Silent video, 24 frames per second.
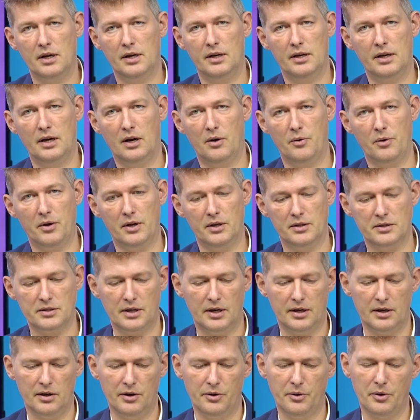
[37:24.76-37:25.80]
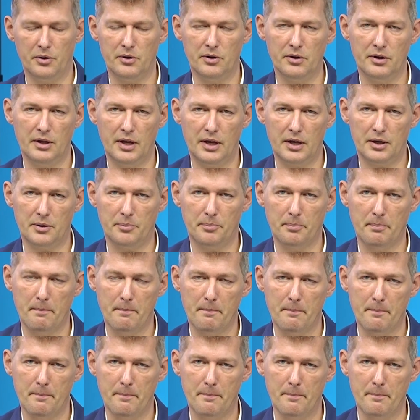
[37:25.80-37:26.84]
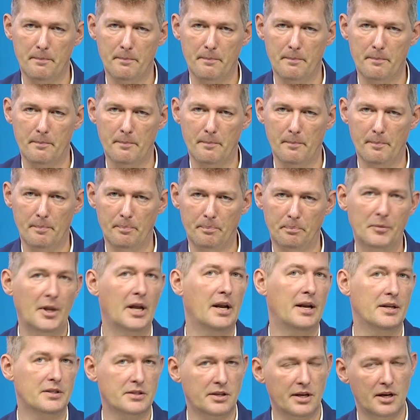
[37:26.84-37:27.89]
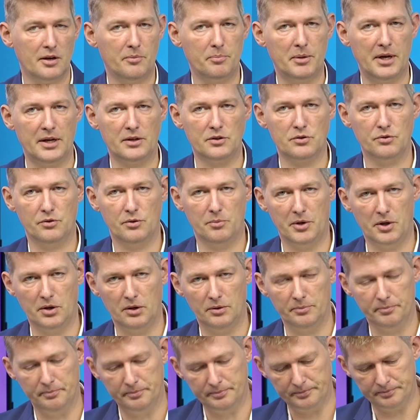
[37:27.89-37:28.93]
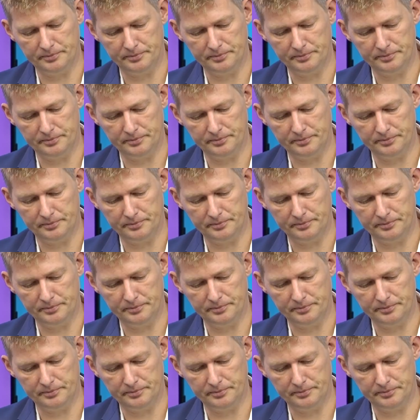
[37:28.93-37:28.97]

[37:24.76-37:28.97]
and now we can start alert on that. Let's get back to the model.